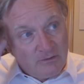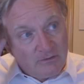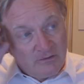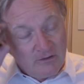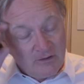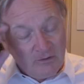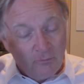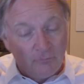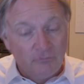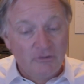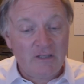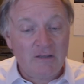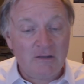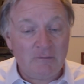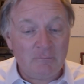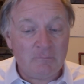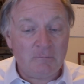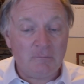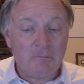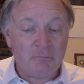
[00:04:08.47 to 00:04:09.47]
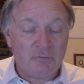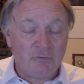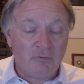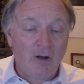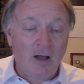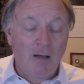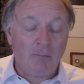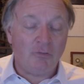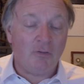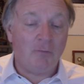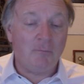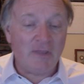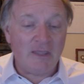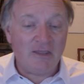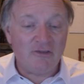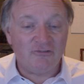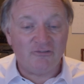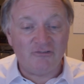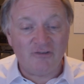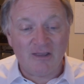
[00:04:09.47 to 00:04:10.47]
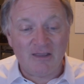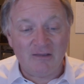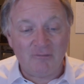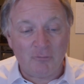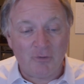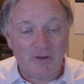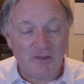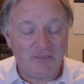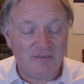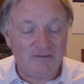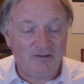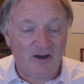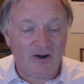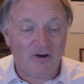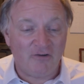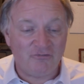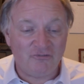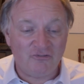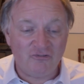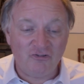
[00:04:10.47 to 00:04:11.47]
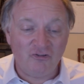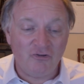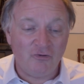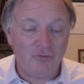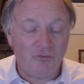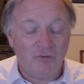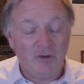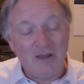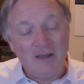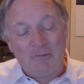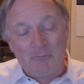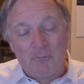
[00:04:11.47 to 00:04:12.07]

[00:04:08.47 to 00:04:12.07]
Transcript: The only problem is with tariffs too,